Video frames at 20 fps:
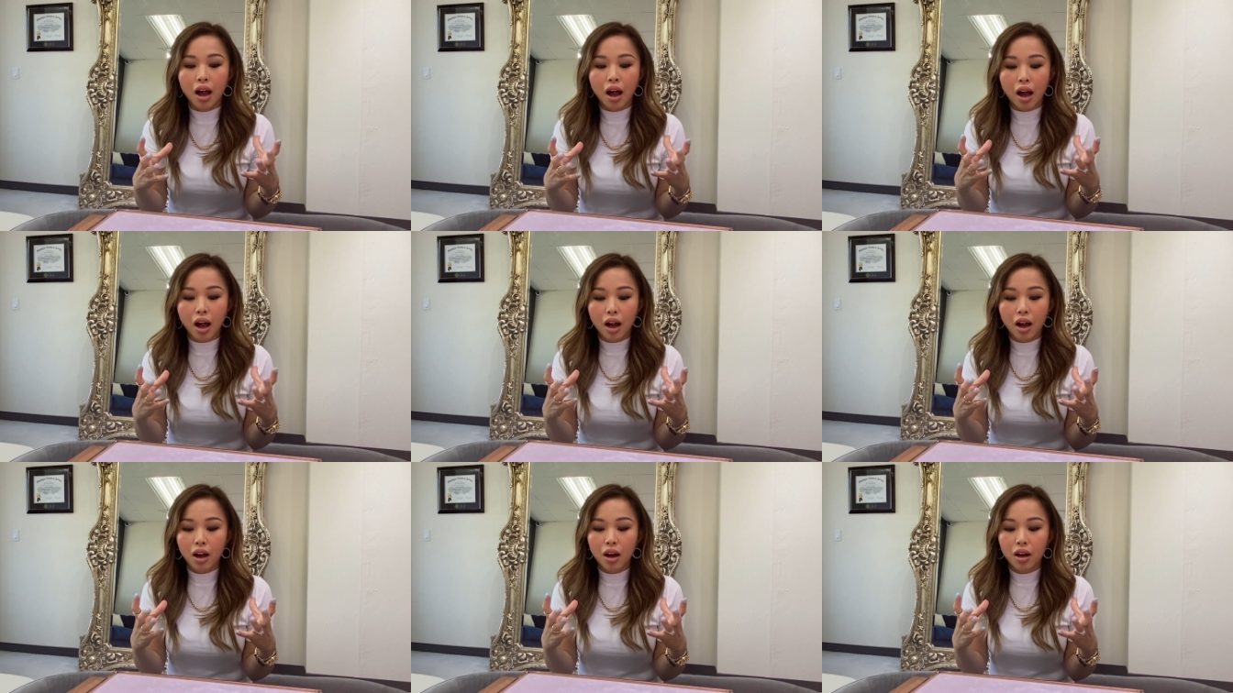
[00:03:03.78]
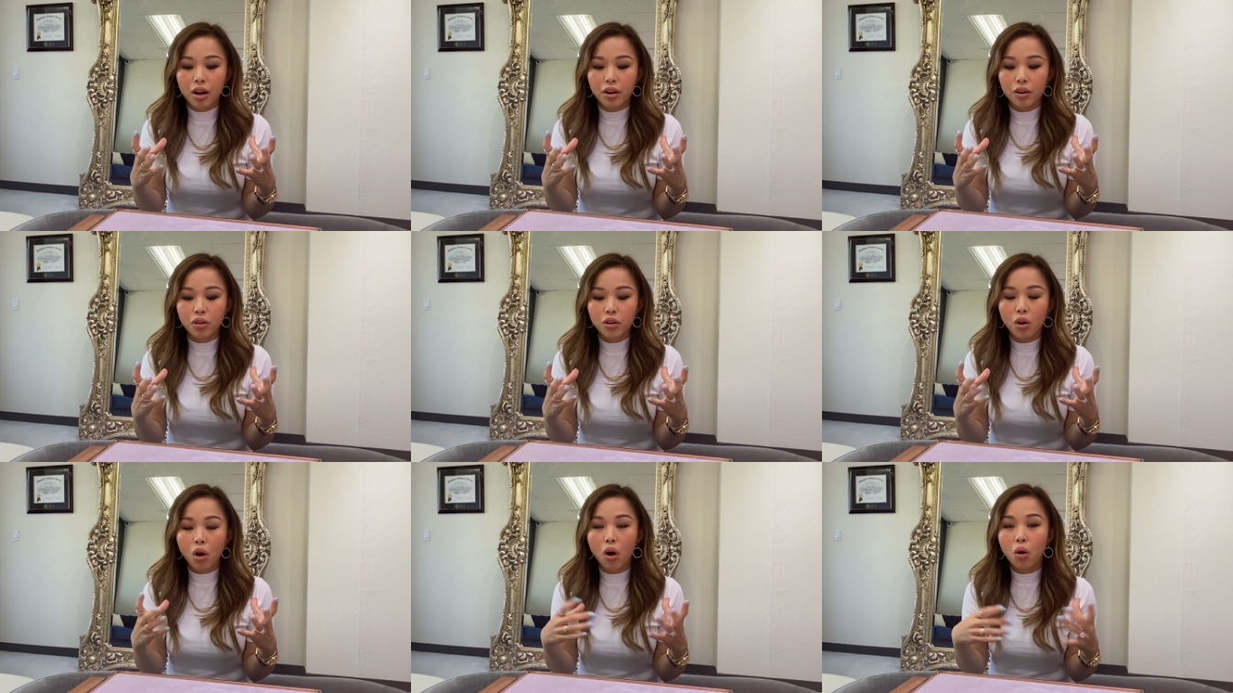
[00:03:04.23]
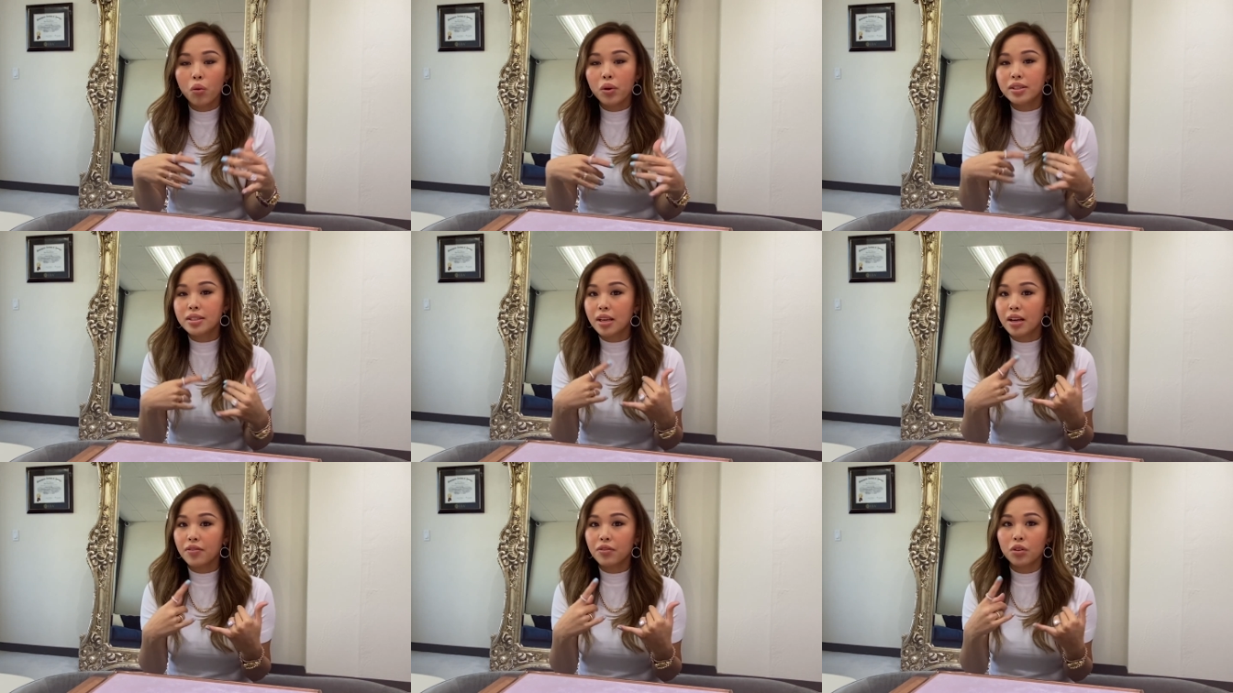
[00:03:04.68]
uh, you
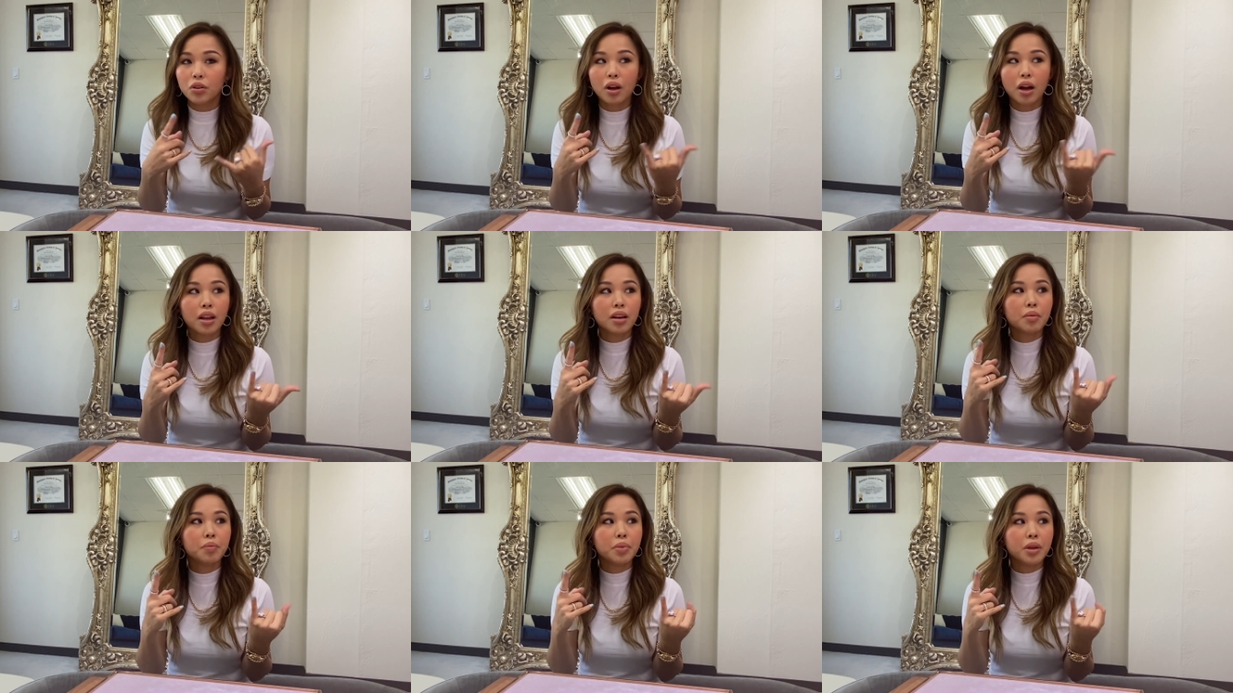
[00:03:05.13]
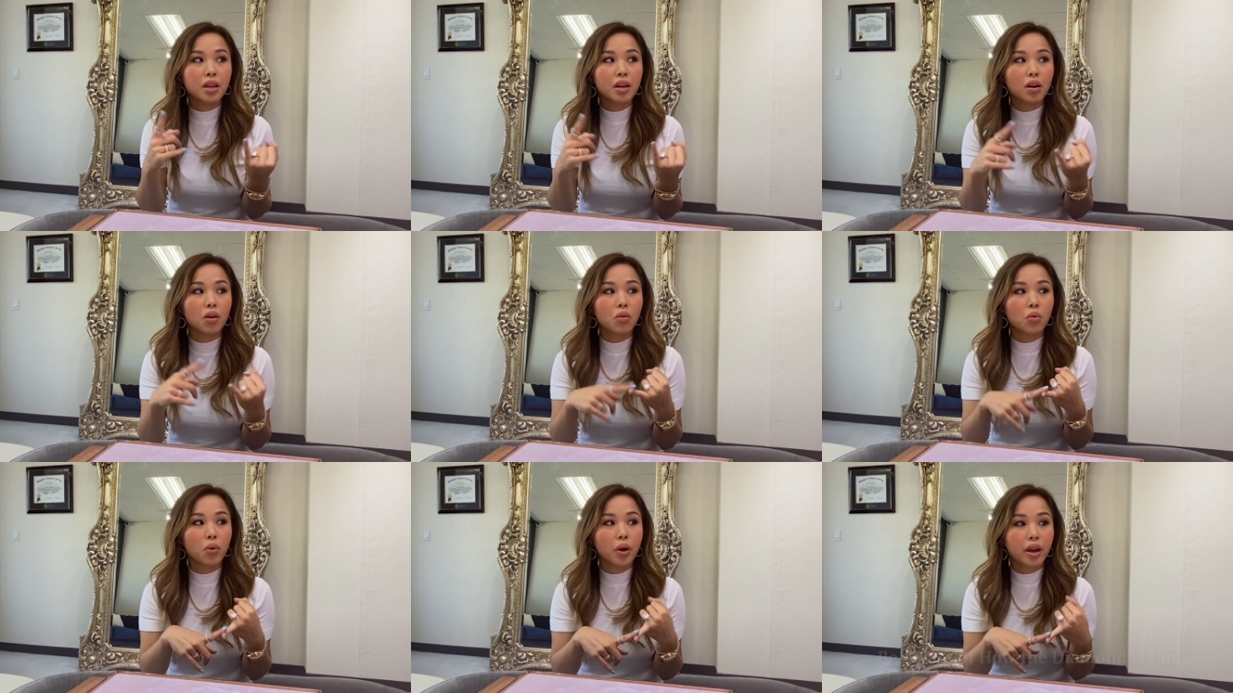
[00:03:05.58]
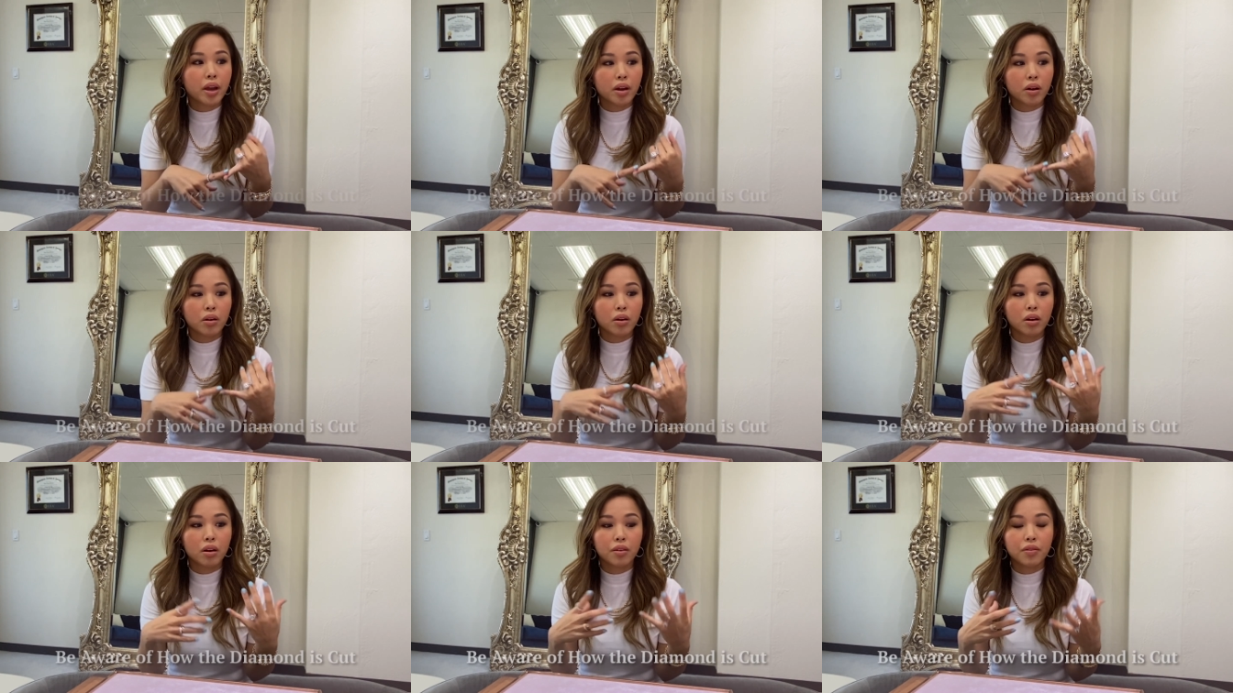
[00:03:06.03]
always have to kind of be
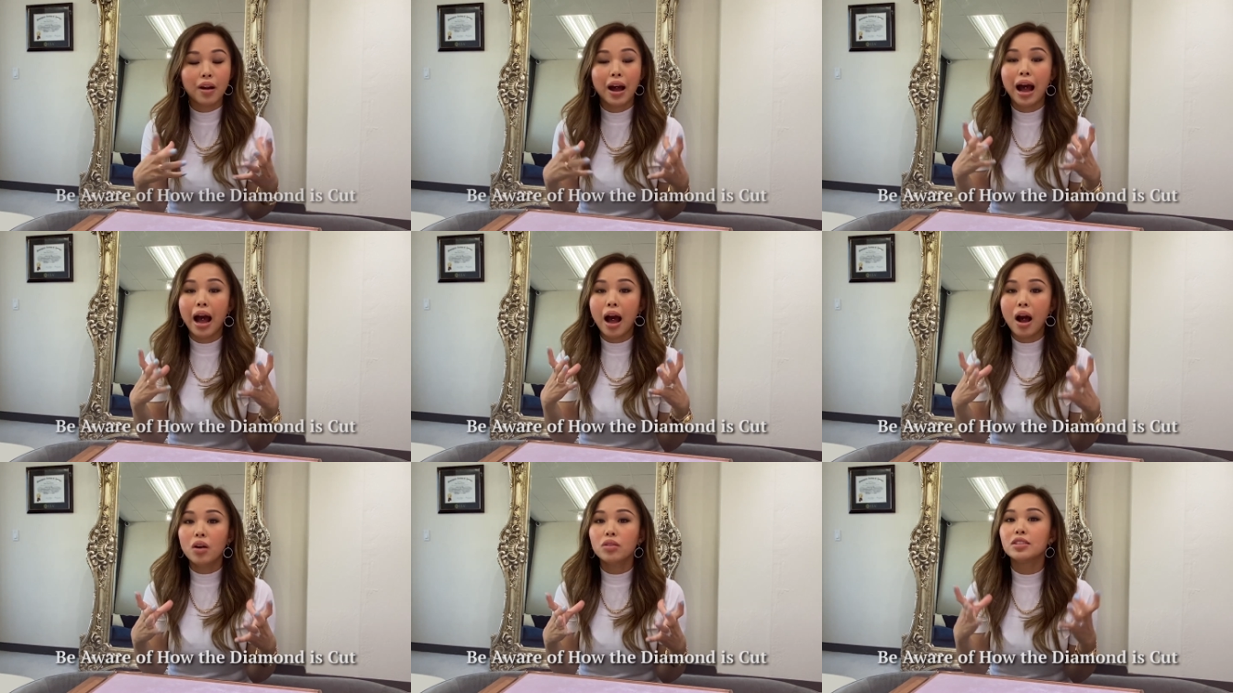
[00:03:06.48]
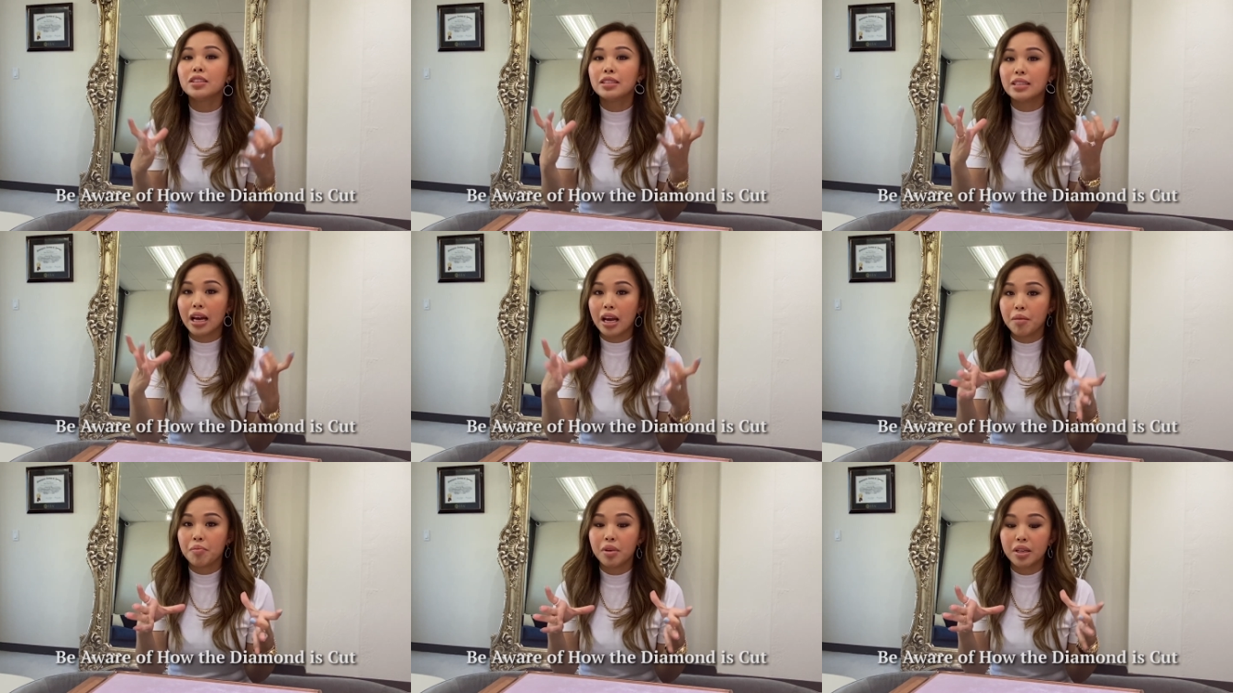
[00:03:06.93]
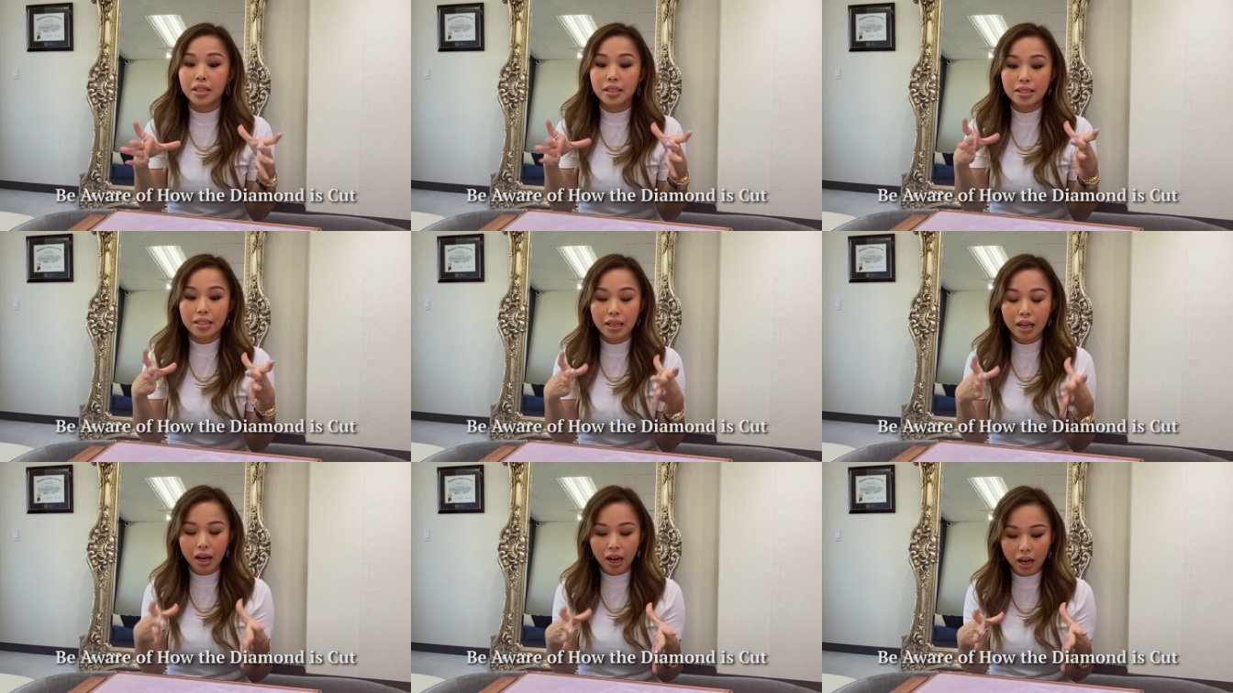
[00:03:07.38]
aware of how the diamond
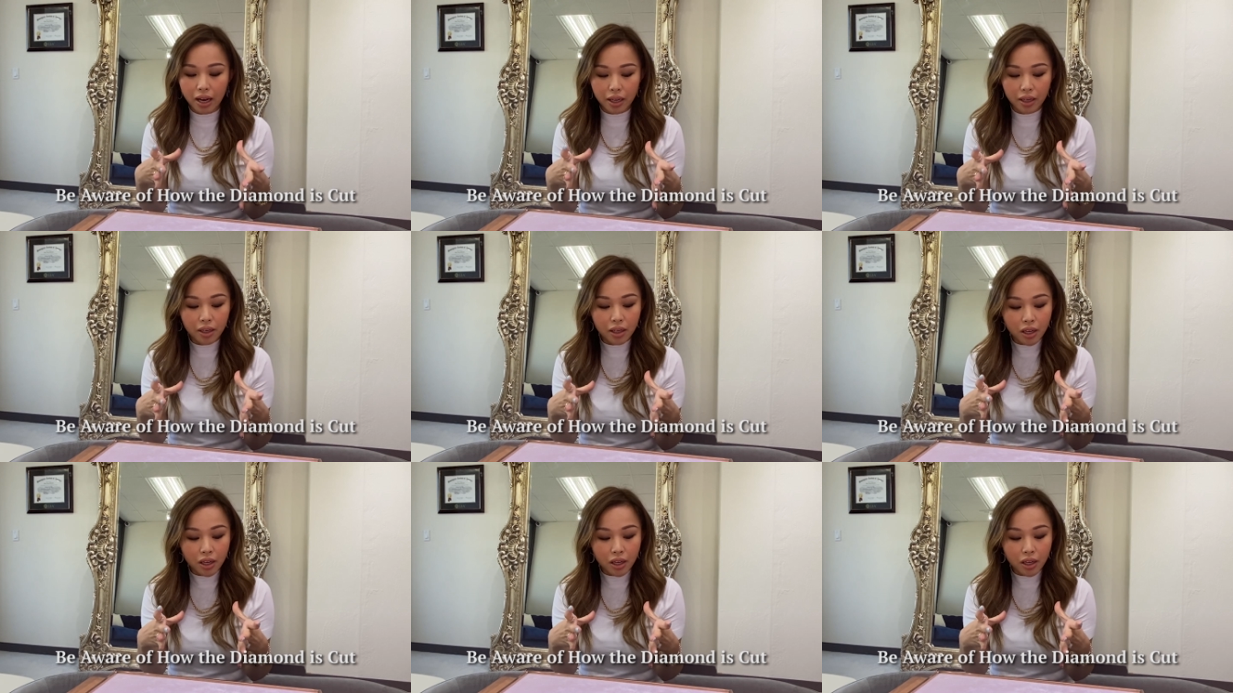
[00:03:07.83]
is cut.